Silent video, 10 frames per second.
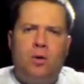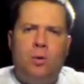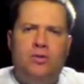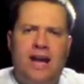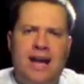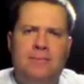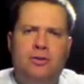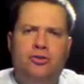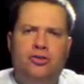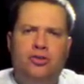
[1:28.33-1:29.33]
was
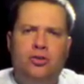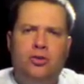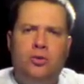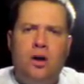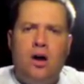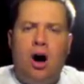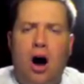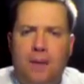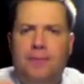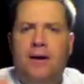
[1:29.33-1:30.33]
able to
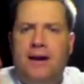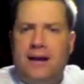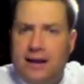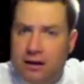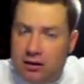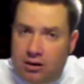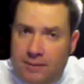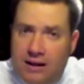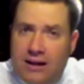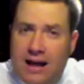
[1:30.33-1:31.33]
operate in a little
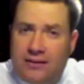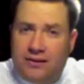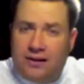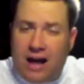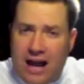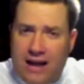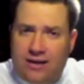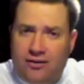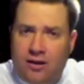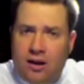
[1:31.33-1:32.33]
bit less
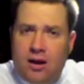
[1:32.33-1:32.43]
light,